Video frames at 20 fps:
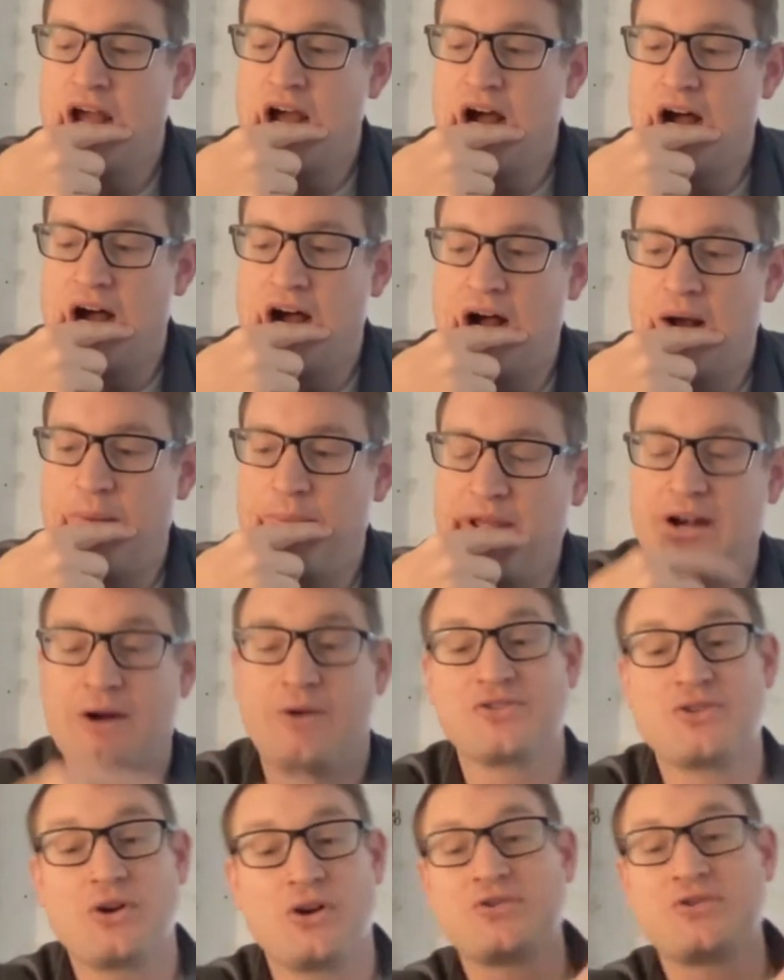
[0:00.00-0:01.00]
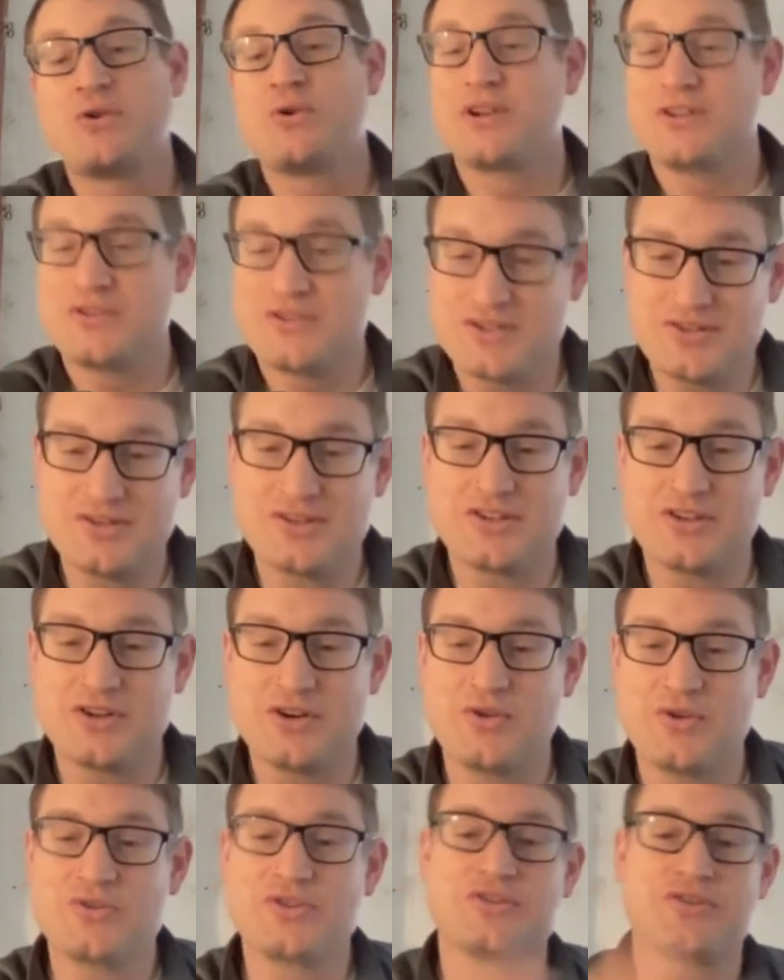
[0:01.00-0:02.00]
And I was also an assistant
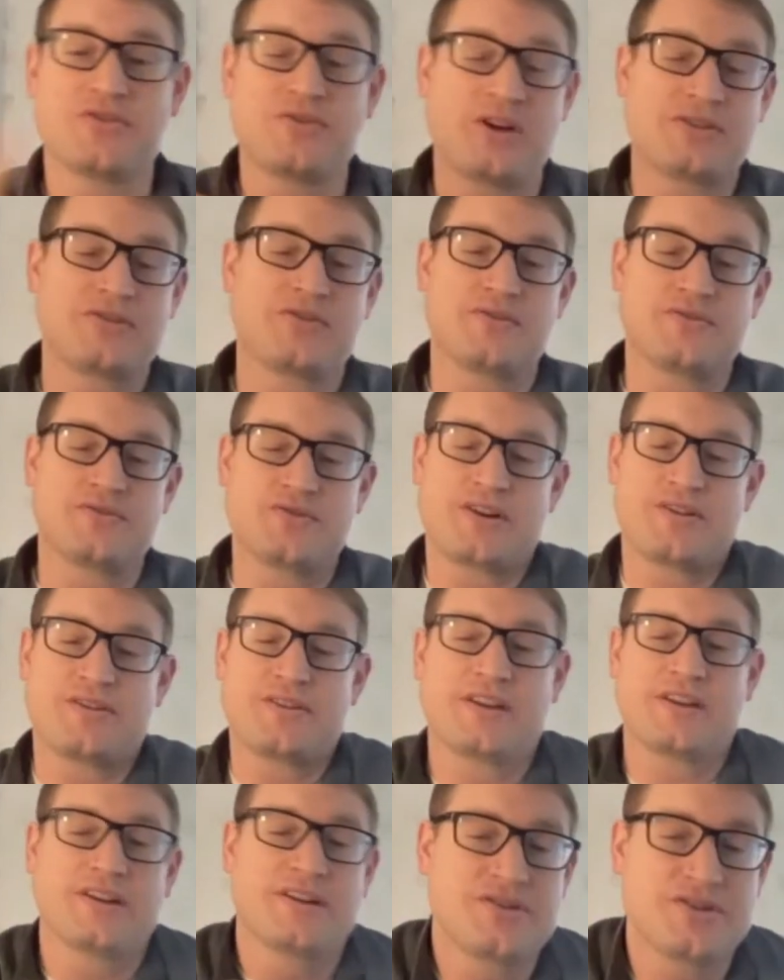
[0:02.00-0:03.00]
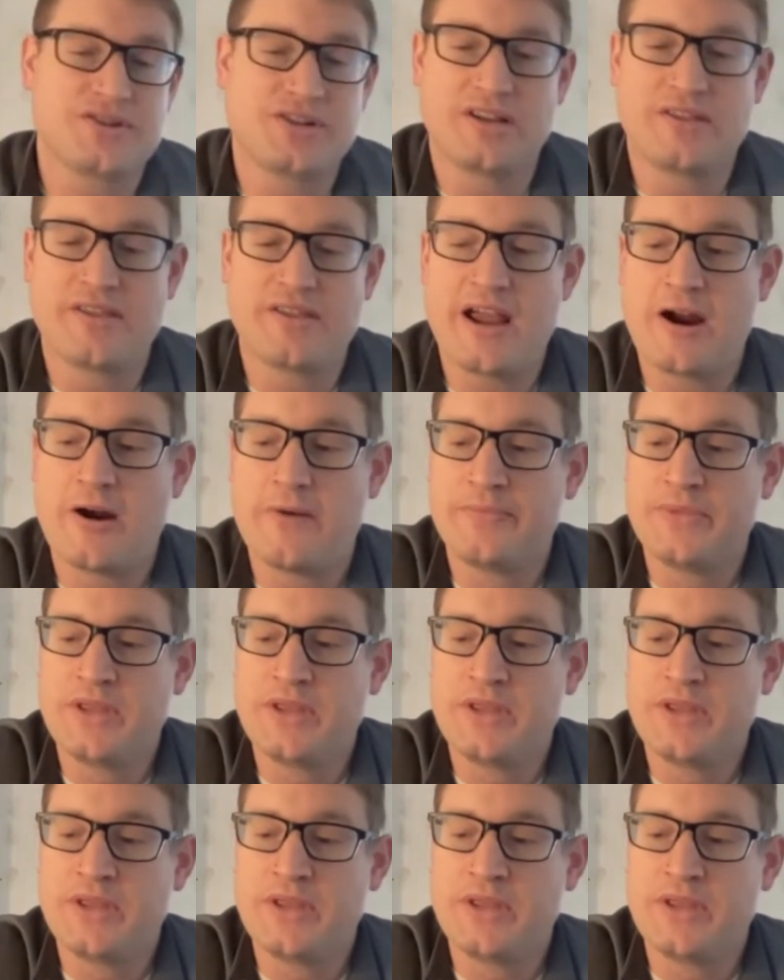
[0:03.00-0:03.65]
coach and director of strength and conditioning there.